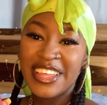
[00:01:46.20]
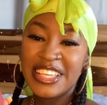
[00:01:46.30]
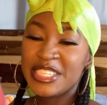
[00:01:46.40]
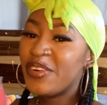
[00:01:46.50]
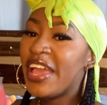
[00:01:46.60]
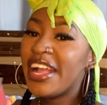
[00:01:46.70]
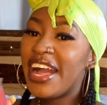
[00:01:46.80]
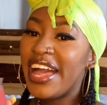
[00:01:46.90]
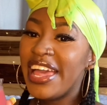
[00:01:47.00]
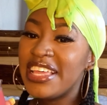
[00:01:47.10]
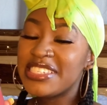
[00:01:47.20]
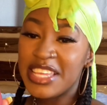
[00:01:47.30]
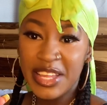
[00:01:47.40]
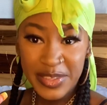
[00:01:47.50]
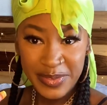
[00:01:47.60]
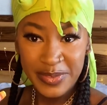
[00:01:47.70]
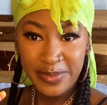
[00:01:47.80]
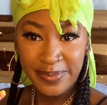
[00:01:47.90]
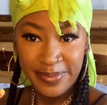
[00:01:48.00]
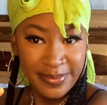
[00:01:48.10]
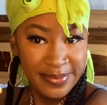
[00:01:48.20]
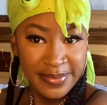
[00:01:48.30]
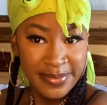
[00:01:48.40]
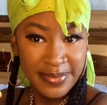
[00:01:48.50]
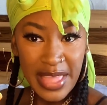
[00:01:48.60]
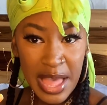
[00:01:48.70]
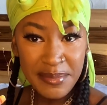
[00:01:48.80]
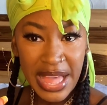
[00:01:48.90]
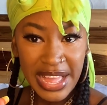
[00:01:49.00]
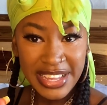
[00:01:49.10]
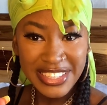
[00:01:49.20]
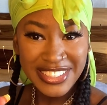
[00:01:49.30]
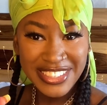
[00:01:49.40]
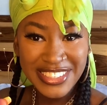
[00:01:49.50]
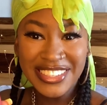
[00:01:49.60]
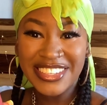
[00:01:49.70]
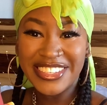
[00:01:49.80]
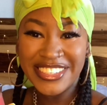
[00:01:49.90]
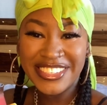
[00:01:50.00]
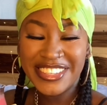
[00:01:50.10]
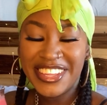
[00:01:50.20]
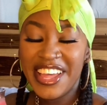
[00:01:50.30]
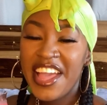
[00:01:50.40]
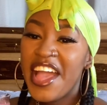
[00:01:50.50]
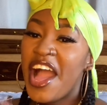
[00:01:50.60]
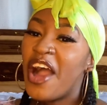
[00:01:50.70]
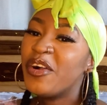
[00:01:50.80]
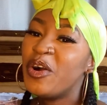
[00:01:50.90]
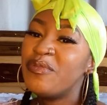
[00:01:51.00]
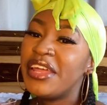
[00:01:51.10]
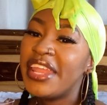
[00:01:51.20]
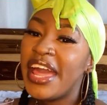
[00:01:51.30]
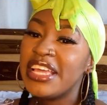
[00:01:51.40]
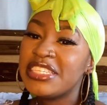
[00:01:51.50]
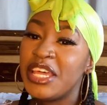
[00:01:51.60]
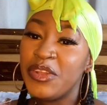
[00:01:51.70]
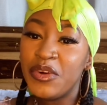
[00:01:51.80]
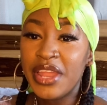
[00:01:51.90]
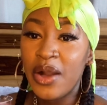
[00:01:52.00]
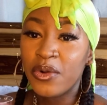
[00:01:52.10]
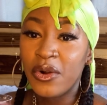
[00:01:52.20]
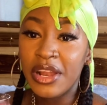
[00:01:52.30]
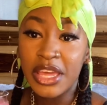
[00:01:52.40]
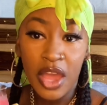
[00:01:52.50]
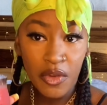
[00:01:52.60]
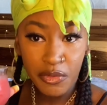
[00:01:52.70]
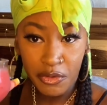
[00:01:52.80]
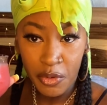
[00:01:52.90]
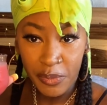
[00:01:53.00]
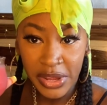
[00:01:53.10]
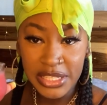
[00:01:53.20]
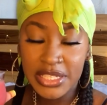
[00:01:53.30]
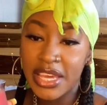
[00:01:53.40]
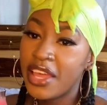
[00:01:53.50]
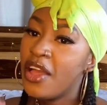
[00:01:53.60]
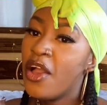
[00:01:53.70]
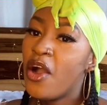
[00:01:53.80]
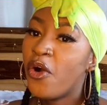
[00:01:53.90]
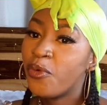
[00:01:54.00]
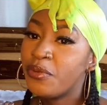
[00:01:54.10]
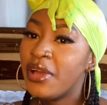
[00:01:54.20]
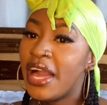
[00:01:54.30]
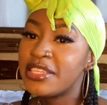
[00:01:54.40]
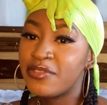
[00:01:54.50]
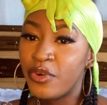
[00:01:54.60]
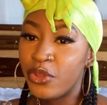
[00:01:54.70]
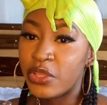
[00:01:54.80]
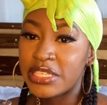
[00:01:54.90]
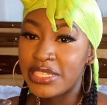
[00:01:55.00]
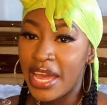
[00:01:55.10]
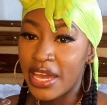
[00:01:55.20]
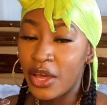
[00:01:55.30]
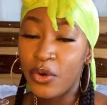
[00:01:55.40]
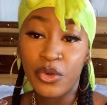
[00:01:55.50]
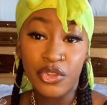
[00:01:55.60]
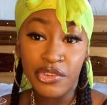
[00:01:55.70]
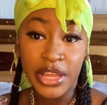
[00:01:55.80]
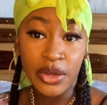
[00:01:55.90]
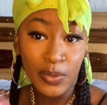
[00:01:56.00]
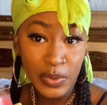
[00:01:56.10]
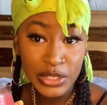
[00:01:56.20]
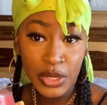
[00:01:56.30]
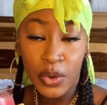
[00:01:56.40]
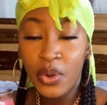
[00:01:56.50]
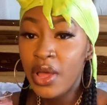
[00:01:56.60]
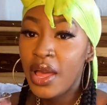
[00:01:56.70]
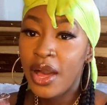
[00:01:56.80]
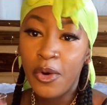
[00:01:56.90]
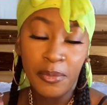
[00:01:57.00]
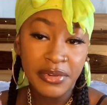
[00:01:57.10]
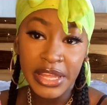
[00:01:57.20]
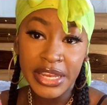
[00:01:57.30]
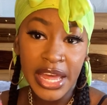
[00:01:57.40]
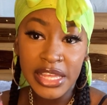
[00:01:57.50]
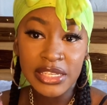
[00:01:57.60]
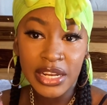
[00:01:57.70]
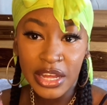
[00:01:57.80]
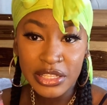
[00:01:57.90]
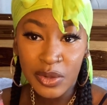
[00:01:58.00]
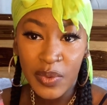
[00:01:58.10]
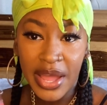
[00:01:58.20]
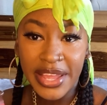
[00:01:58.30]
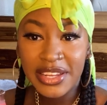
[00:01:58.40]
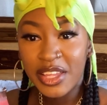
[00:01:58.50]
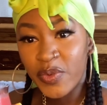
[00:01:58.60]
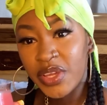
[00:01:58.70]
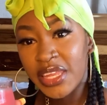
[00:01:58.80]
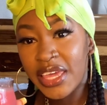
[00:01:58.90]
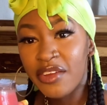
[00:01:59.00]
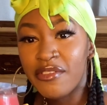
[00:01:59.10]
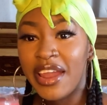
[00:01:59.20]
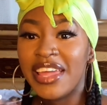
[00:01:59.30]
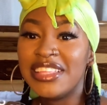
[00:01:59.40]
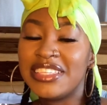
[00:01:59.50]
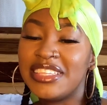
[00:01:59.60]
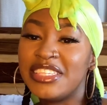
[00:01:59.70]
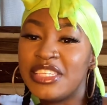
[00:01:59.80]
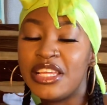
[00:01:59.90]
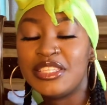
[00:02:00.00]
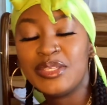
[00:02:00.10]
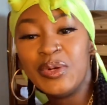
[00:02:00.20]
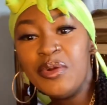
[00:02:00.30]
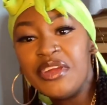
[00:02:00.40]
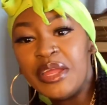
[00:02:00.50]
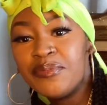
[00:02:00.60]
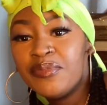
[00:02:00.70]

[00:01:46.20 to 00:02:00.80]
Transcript: So hey guys, I'm back. I've got my nice non-alcoholic fruit punch here. Hope you guys have got your snack or your drink also. Hopefully a nice glass of wine, because we're going to get right into this story.